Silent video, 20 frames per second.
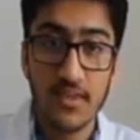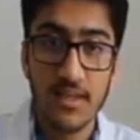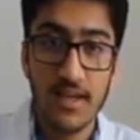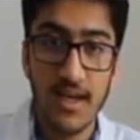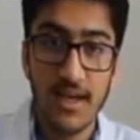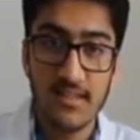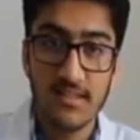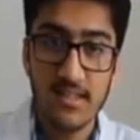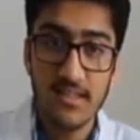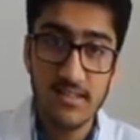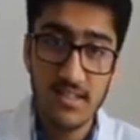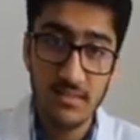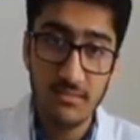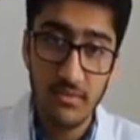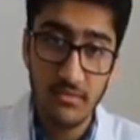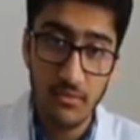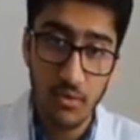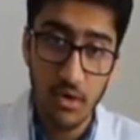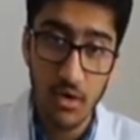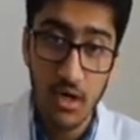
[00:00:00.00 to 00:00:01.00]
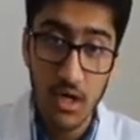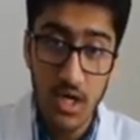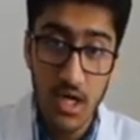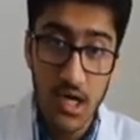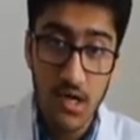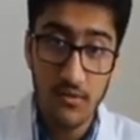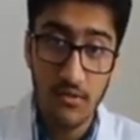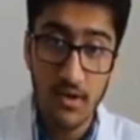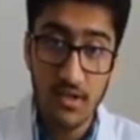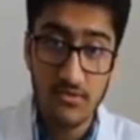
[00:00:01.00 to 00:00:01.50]
As I said before,
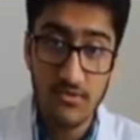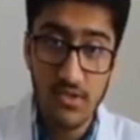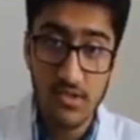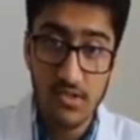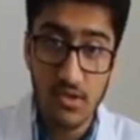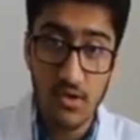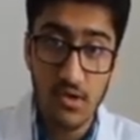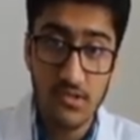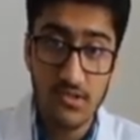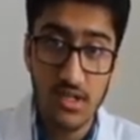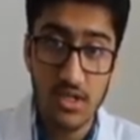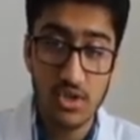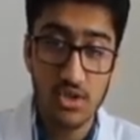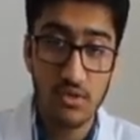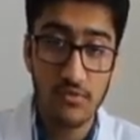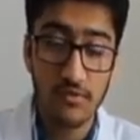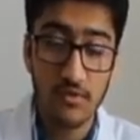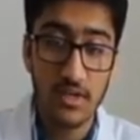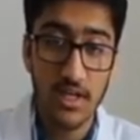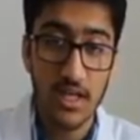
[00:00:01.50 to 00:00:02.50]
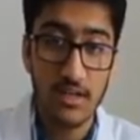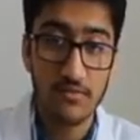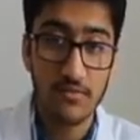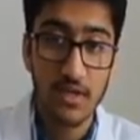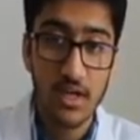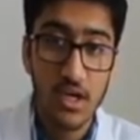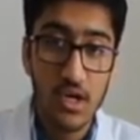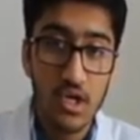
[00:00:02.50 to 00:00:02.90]
phosphates are essential for life,